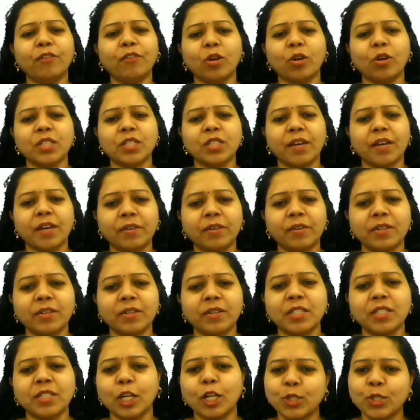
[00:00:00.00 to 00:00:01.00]

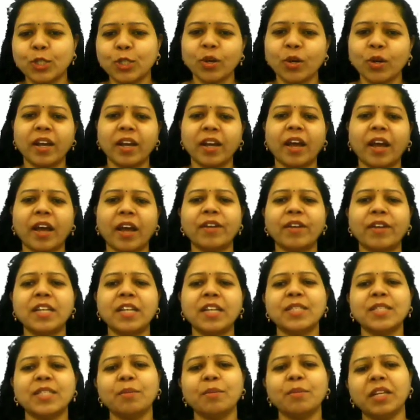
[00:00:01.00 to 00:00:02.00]
philosophers also arrived
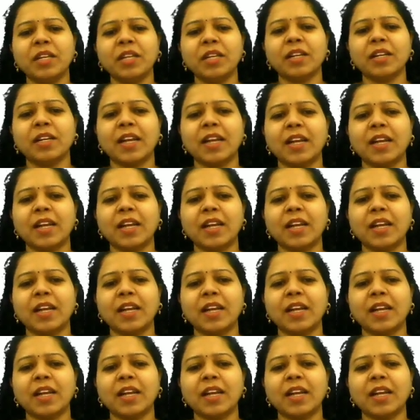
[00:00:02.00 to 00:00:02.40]
at similar